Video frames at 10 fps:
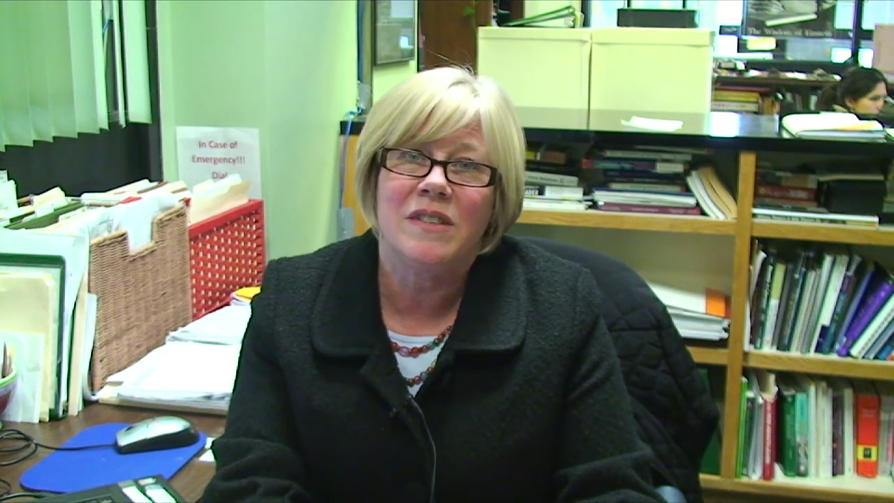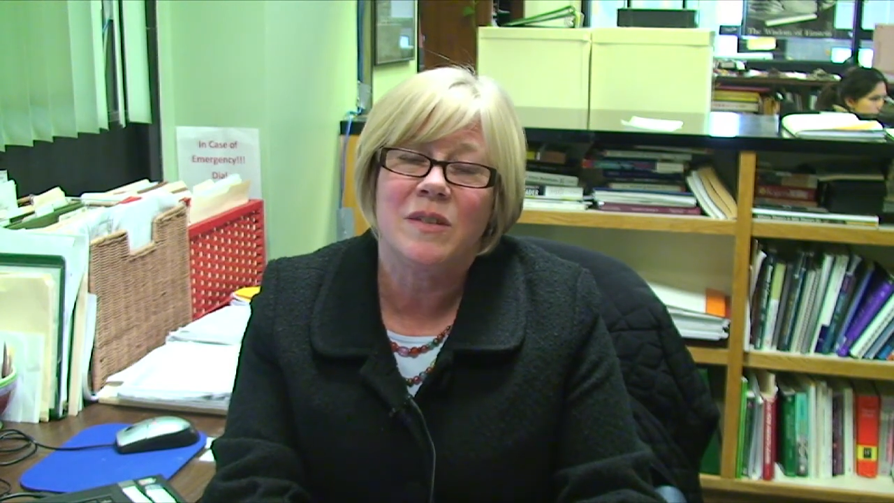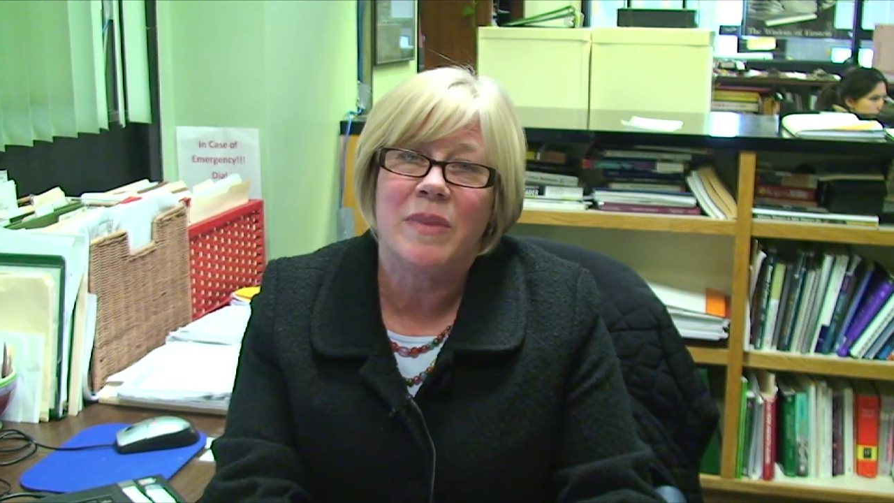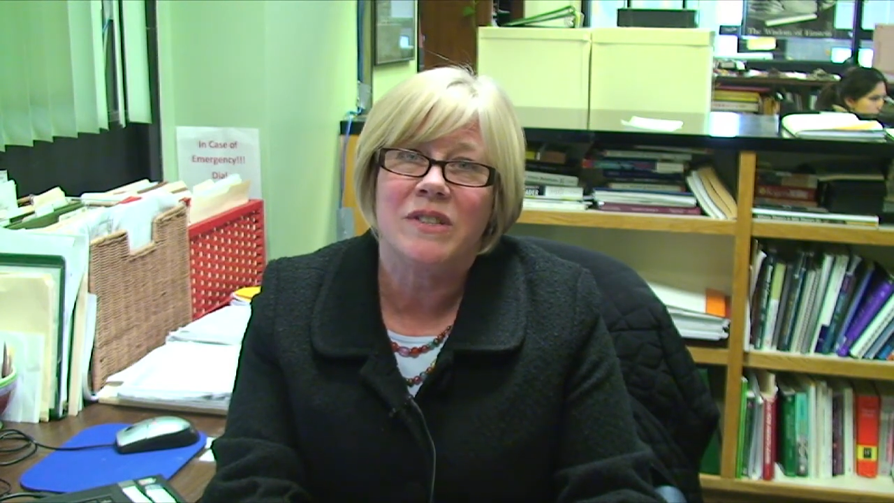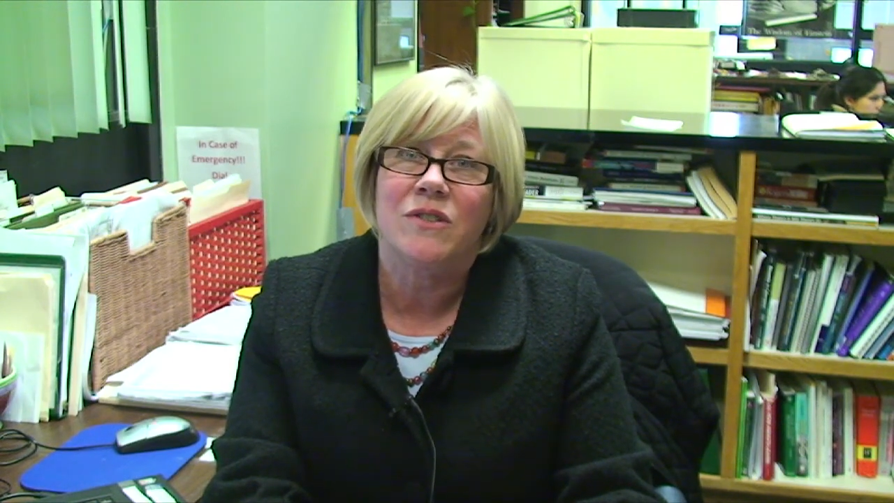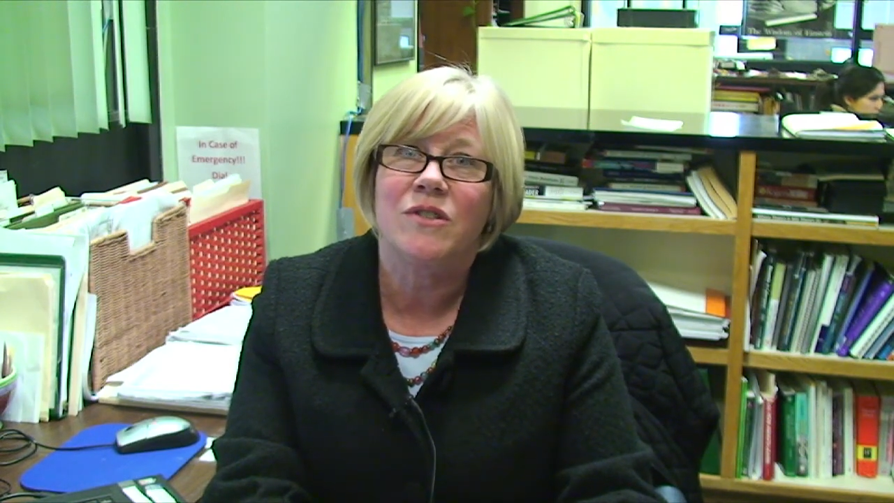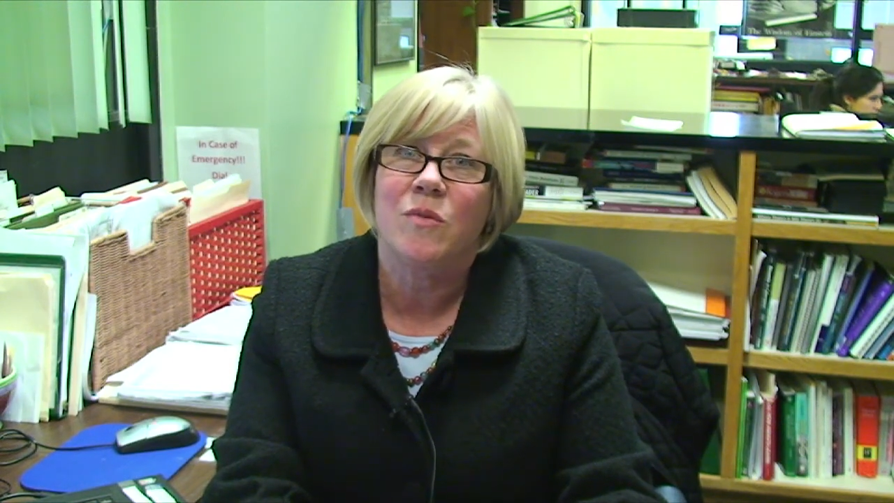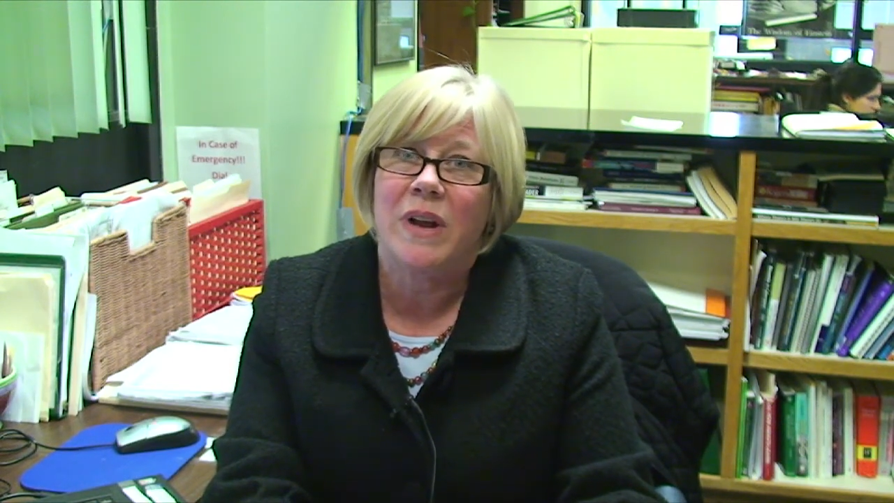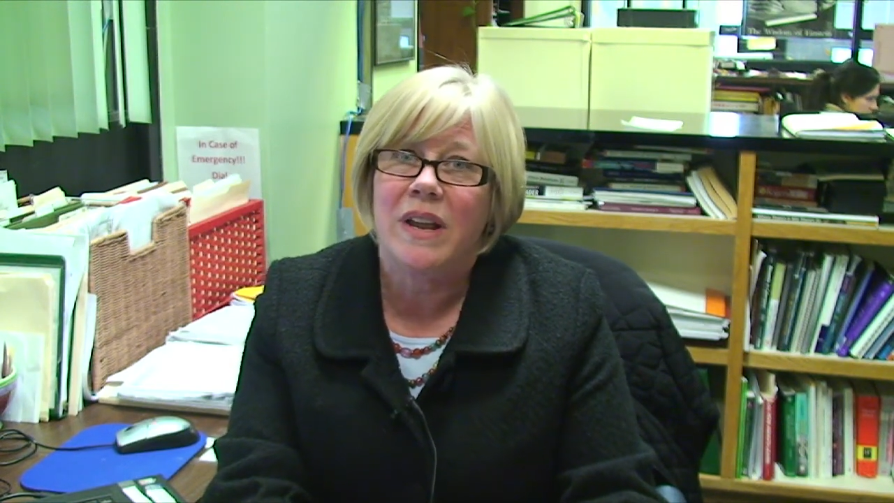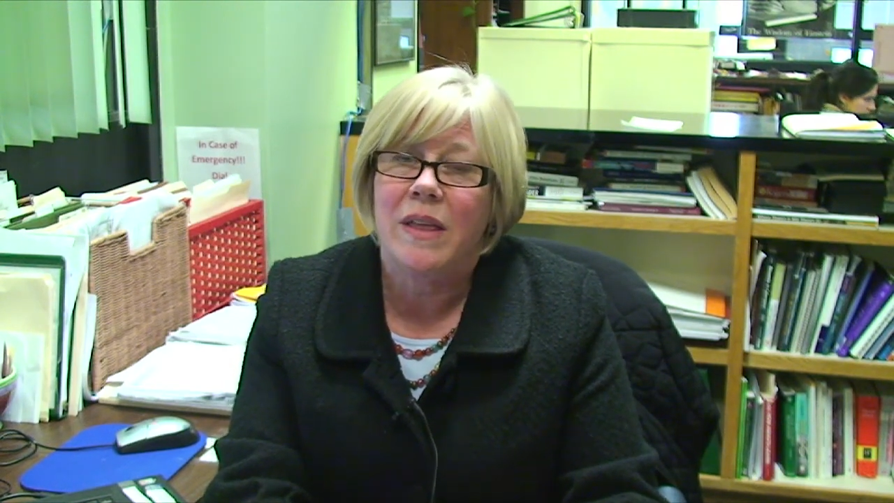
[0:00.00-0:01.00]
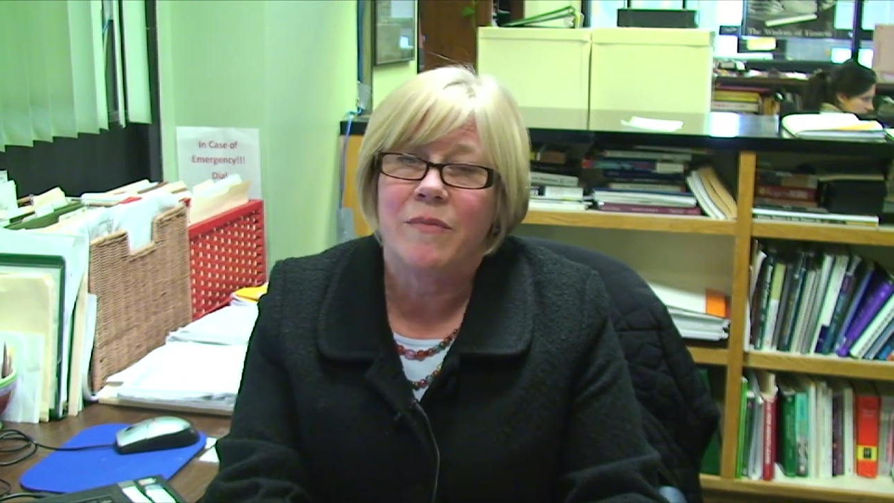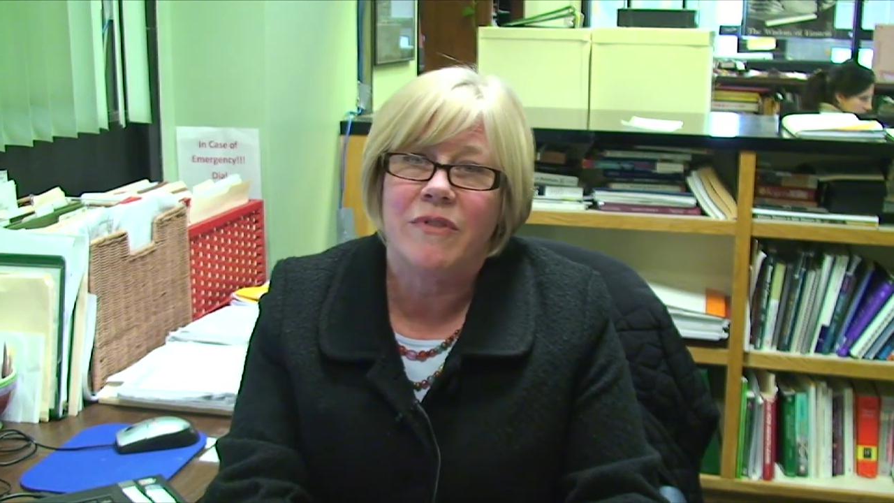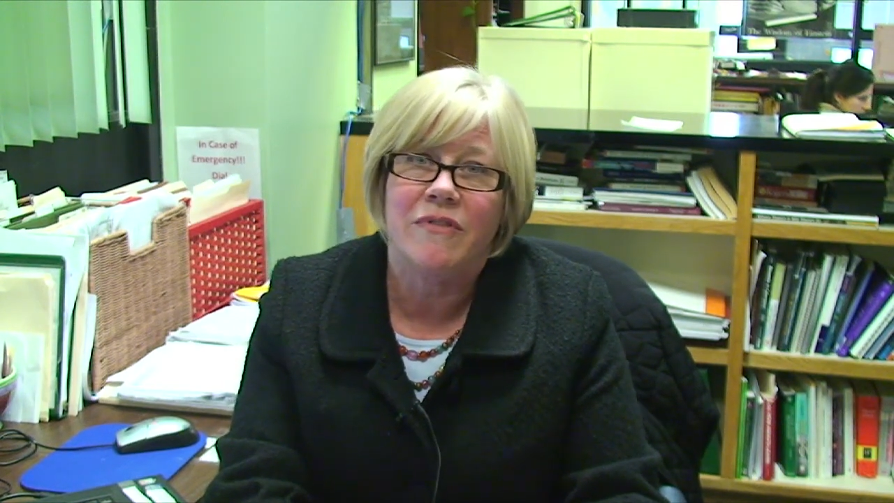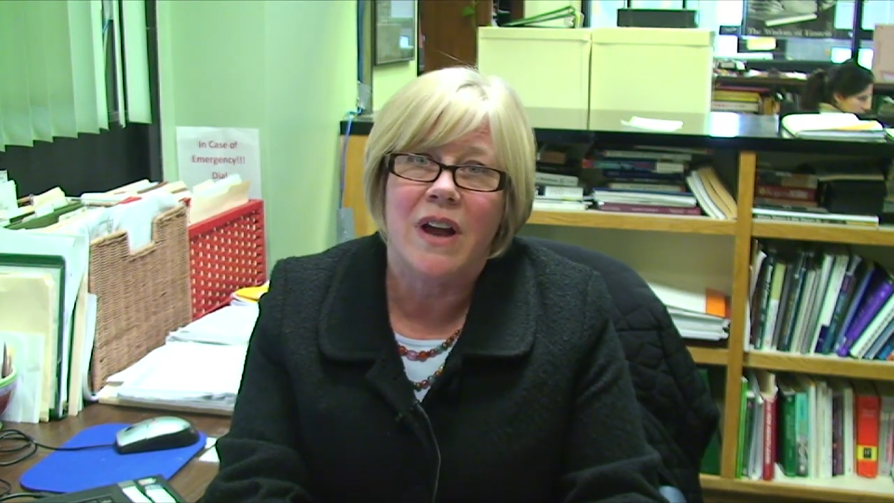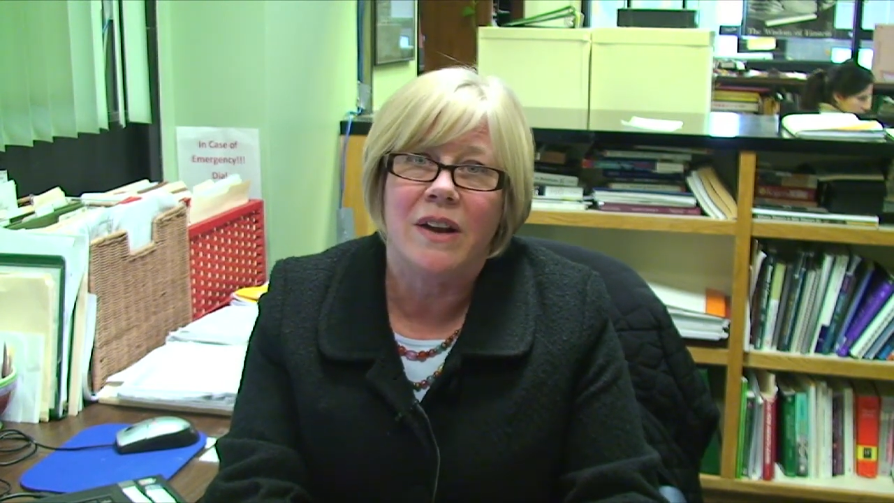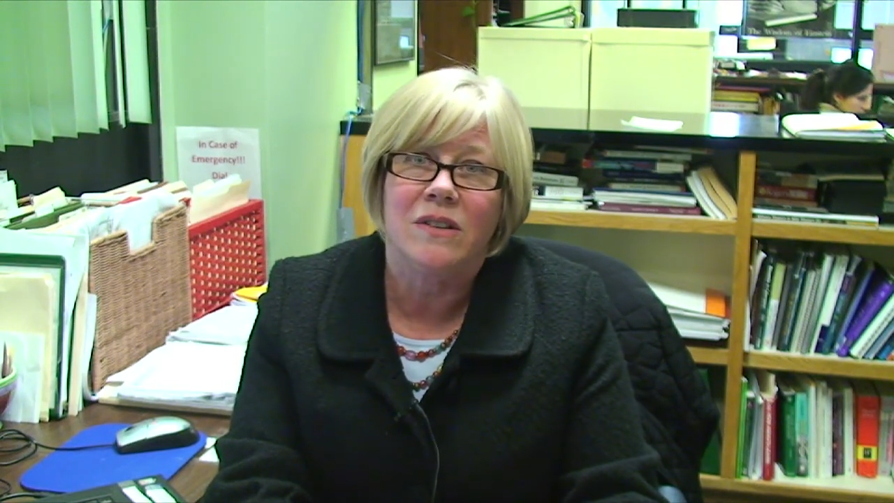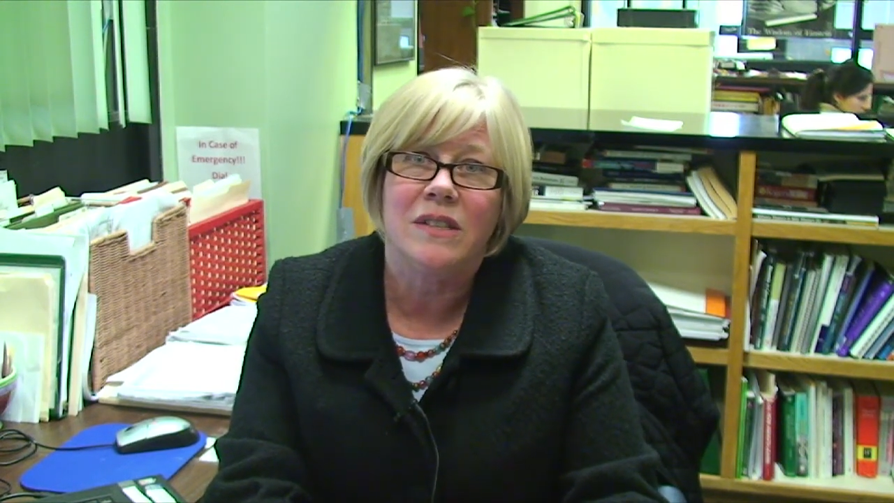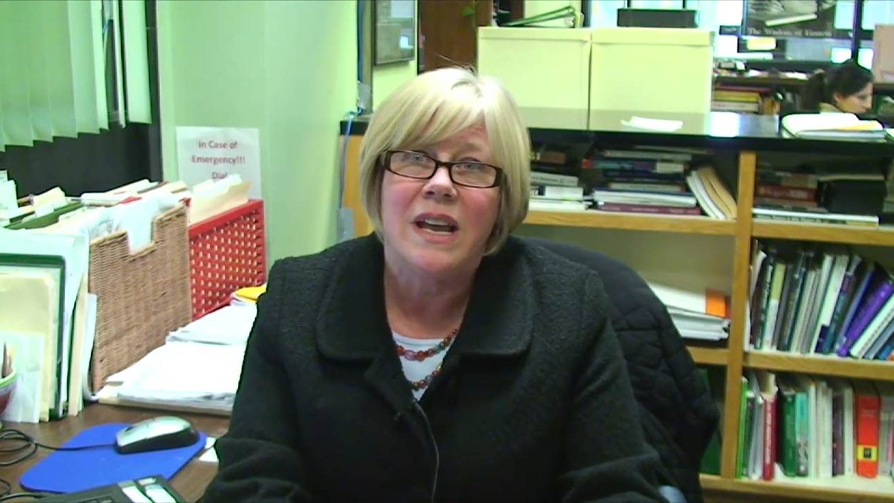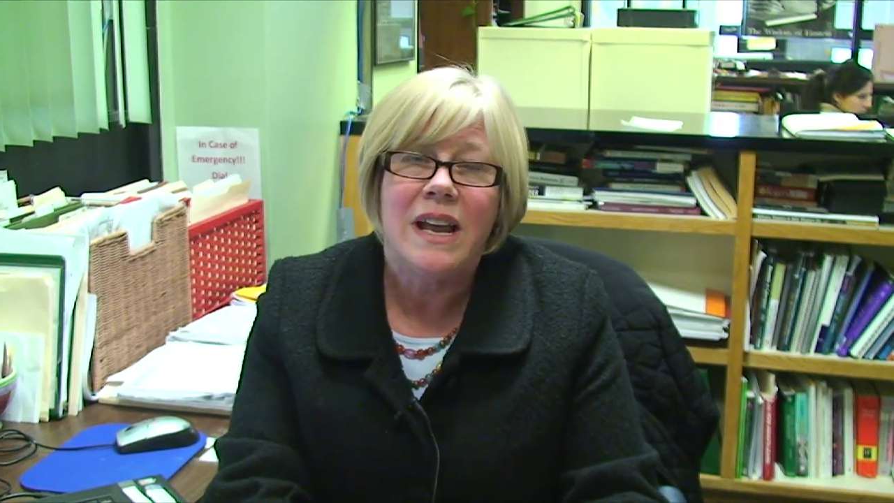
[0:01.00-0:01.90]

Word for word: semester to ready them for finals